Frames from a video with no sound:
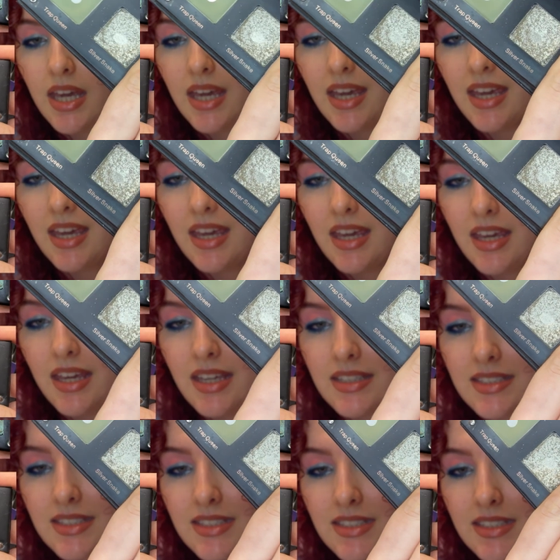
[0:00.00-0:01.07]

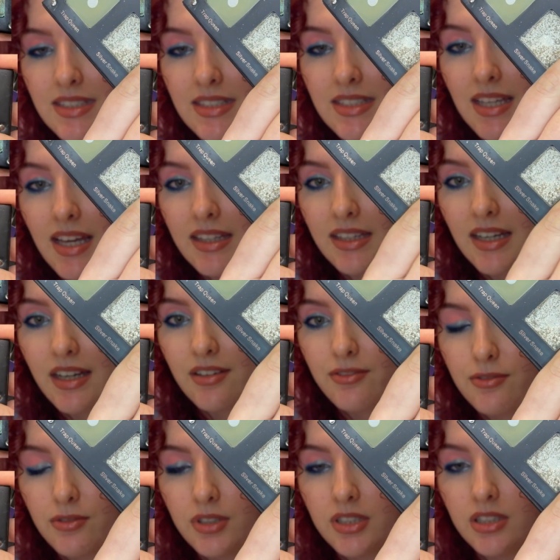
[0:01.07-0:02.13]
is that I've
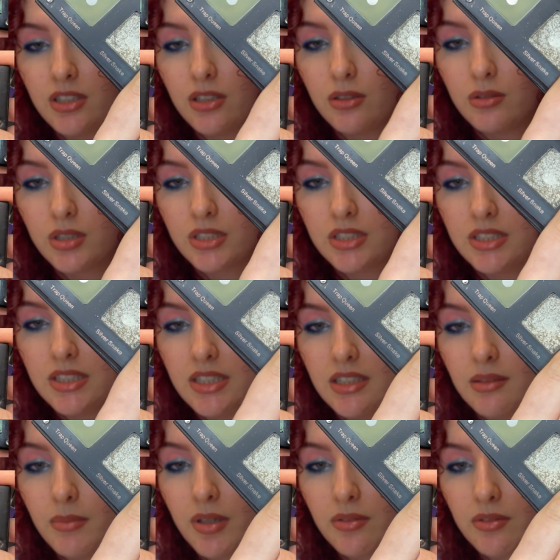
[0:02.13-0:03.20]
really lowered the
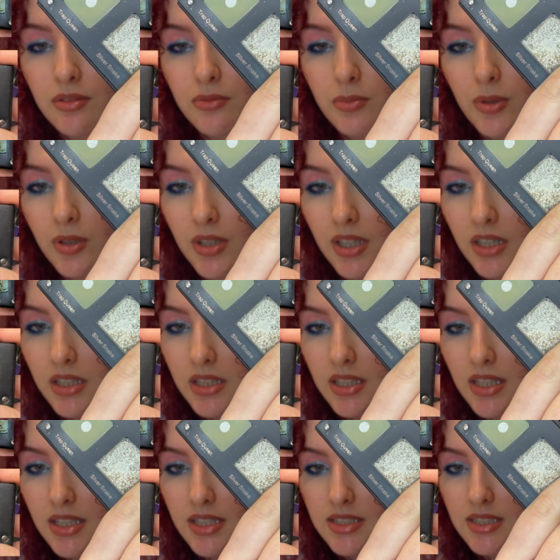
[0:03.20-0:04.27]
amount of product
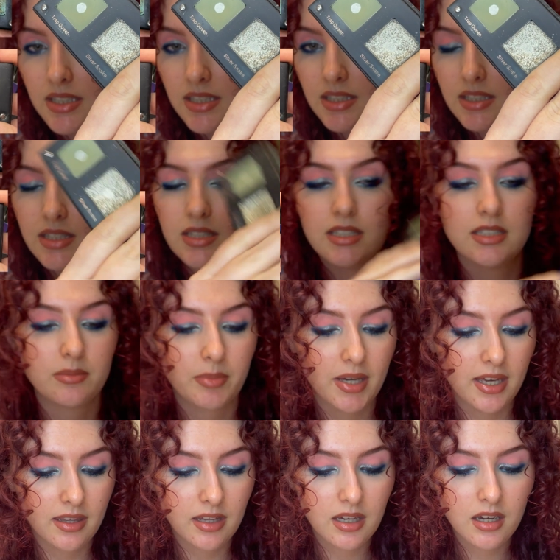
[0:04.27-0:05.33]
that is in the
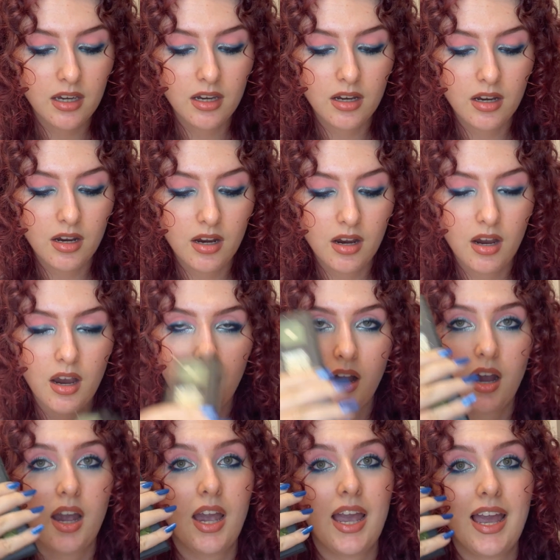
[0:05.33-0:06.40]
pan,
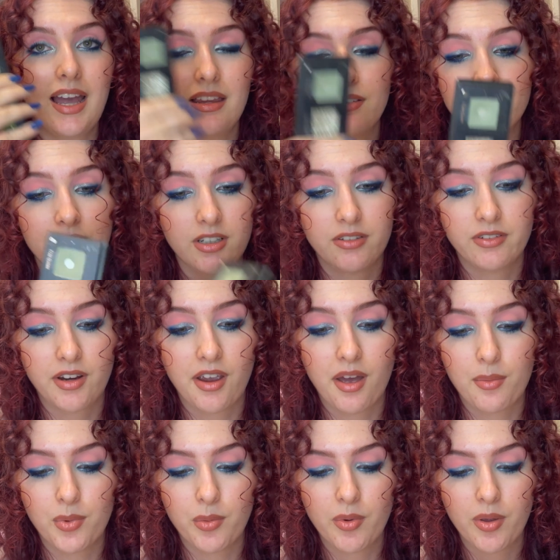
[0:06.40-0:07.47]
and I'm very, very
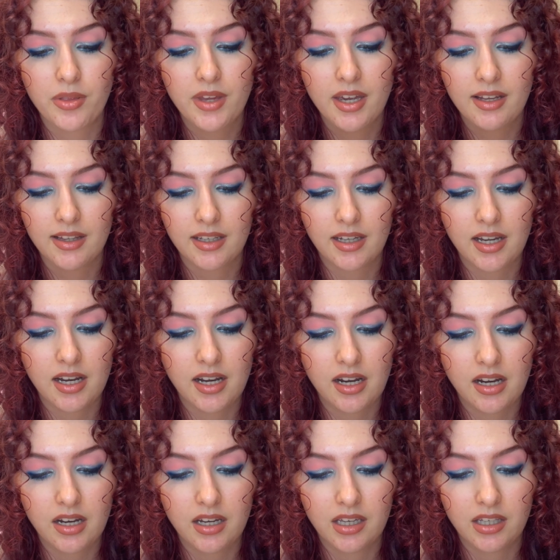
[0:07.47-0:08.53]
happy about that. Like,
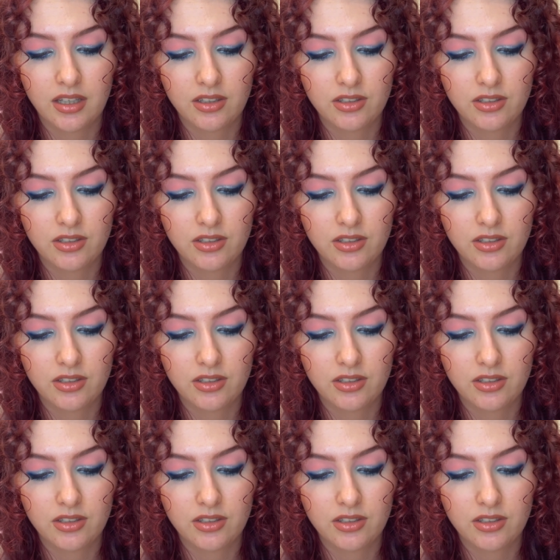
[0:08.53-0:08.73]
I